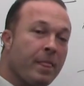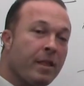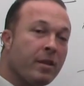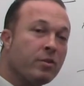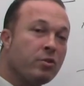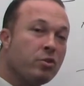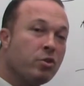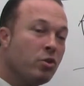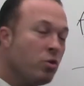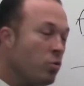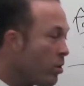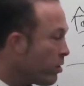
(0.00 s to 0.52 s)

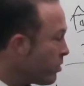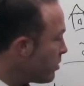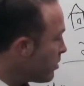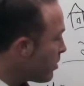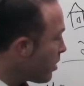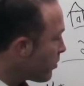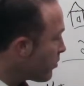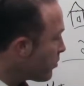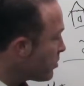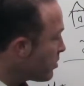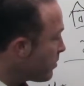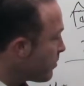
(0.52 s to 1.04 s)

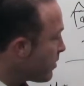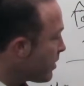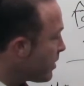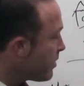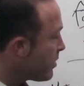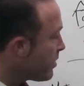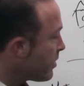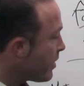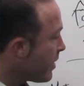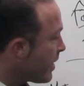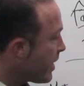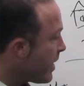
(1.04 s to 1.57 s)
$200 a
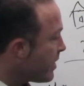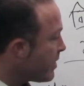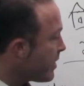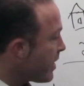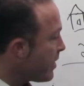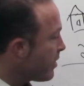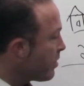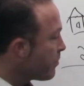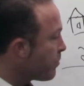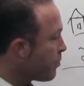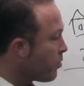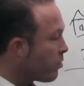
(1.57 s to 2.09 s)
month, and they
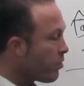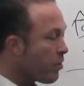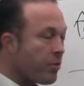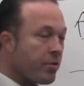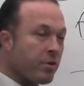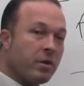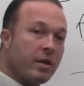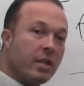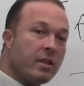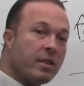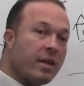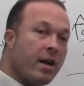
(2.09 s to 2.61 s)
could pull
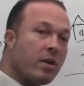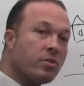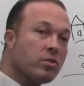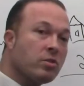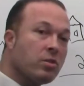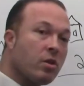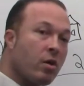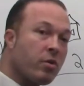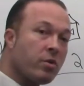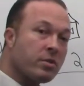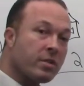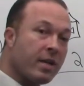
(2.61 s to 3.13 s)
$30,000
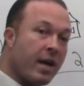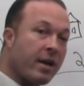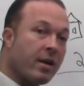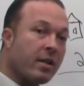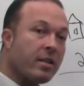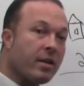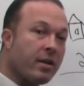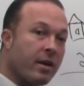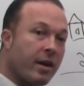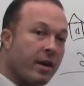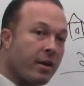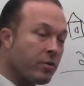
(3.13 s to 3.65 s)
out of
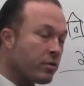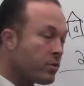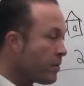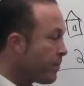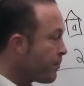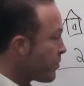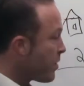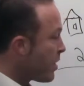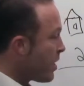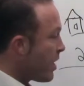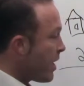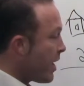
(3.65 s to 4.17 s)
their house
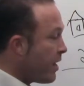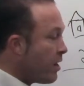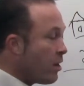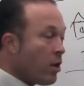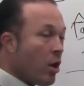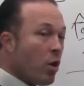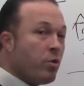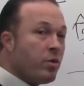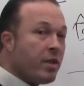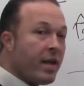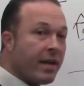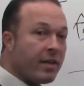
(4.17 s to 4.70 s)
and
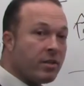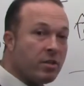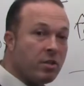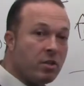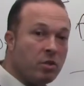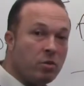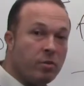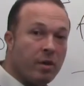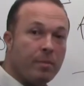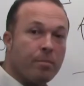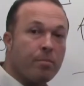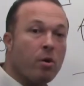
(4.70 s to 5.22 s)
loan that to
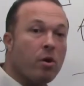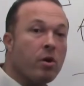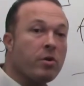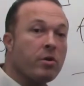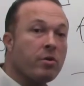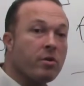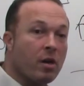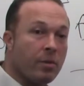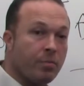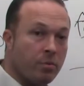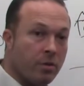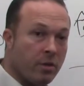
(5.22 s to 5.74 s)
you and
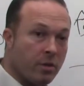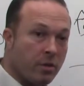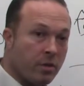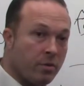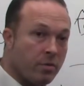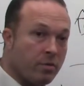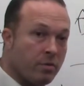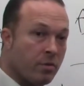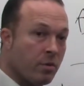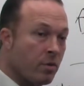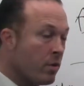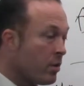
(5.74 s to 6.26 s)
partner up with you.
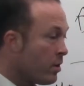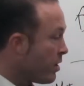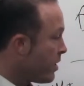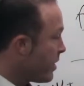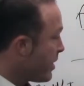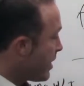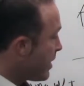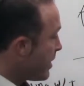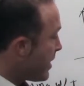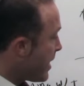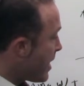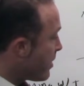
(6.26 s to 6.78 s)

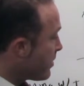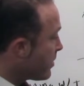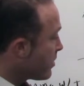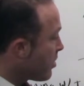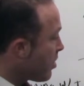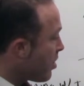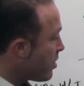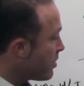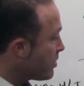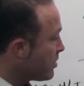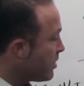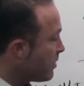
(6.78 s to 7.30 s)
Now it
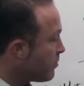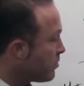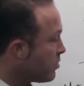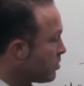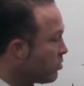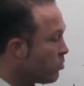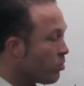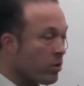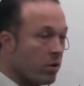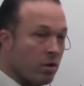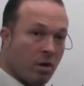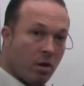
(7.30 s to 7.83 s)
costs them
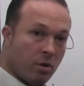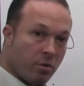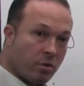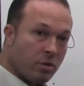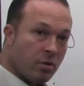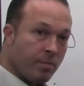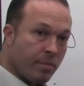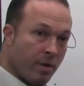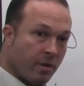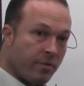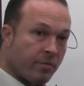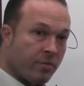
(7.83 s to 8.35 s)
$200 a
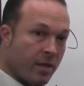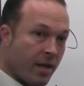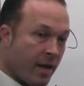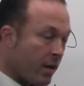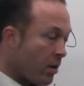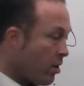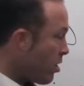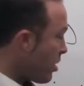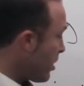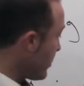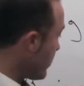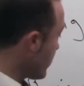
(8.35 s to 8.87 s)
month for that
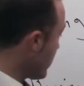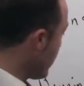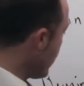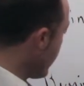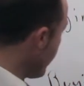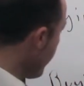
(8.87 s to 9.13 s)
cost.